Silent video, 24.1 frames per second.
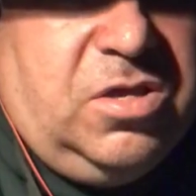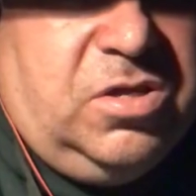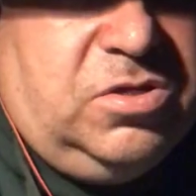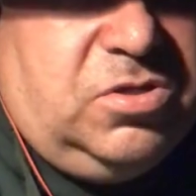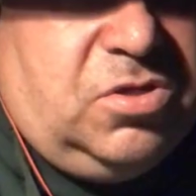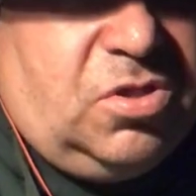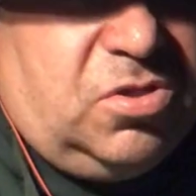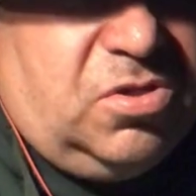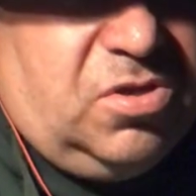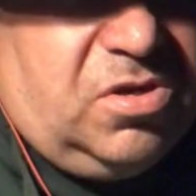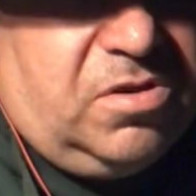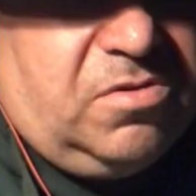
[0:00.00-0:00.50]

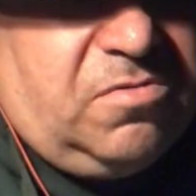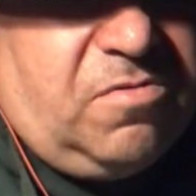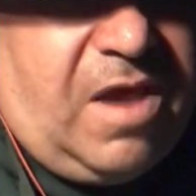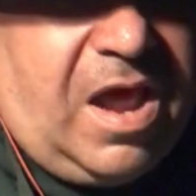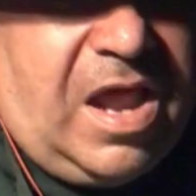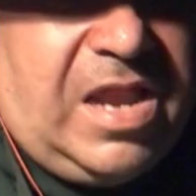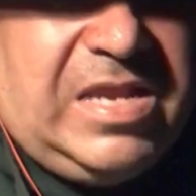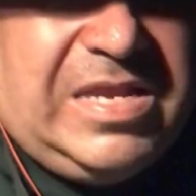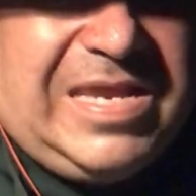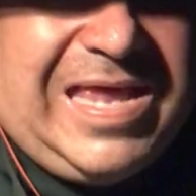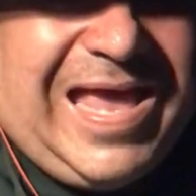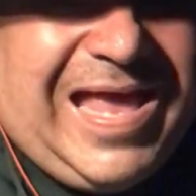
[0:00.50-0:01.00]
looking
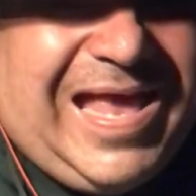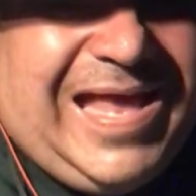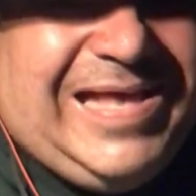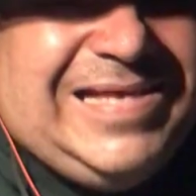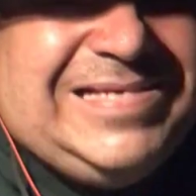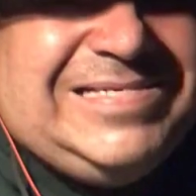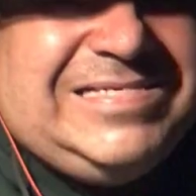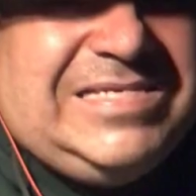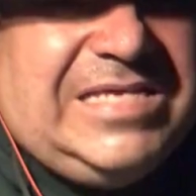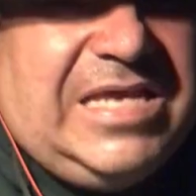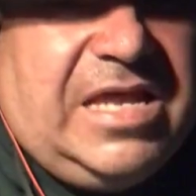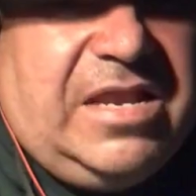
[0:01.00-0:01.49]
around,
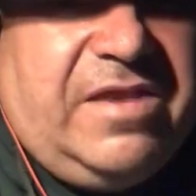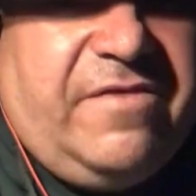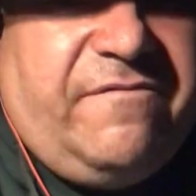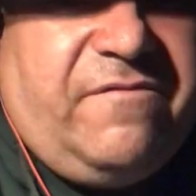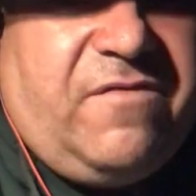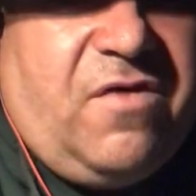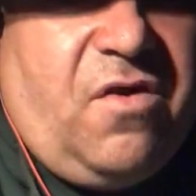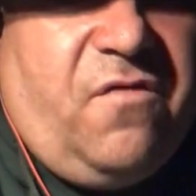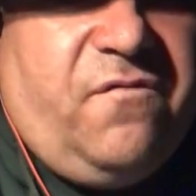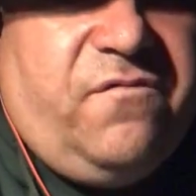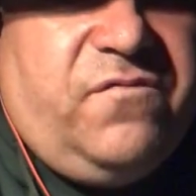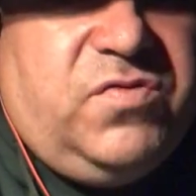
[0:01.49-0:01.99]
is the
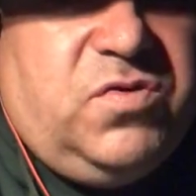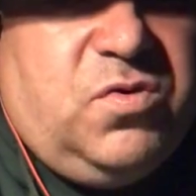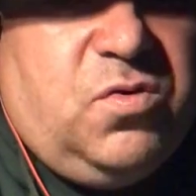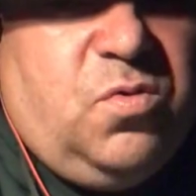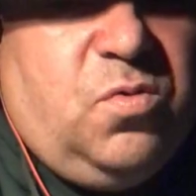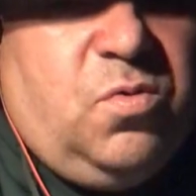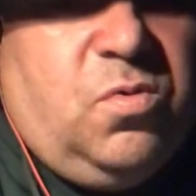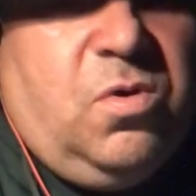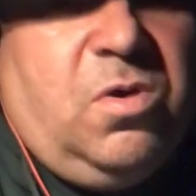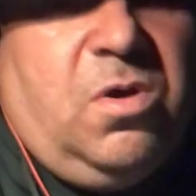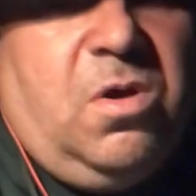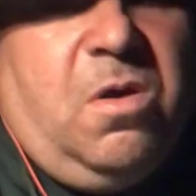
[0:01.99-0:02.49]
NFL
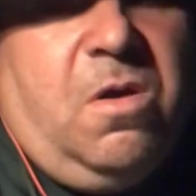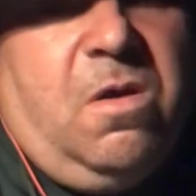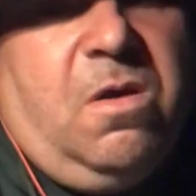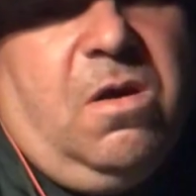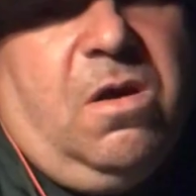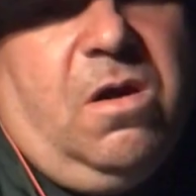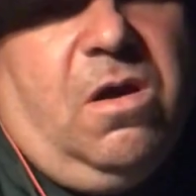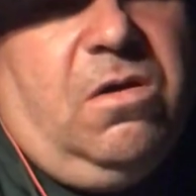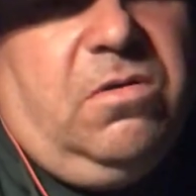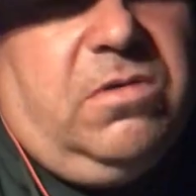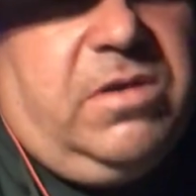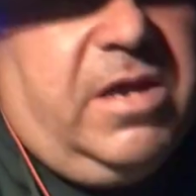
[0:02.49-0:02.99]
view,
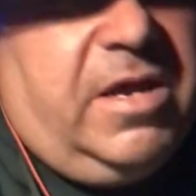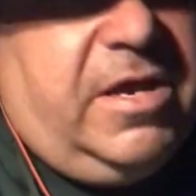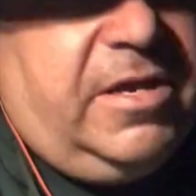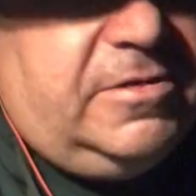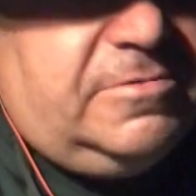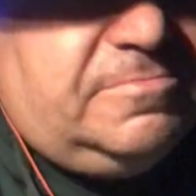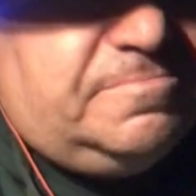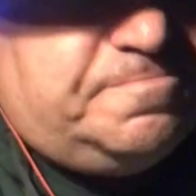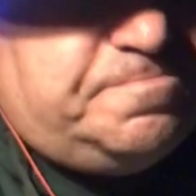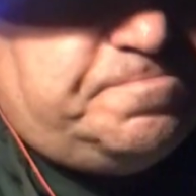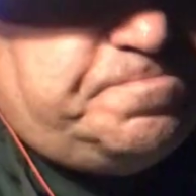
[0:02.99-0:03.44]
okay,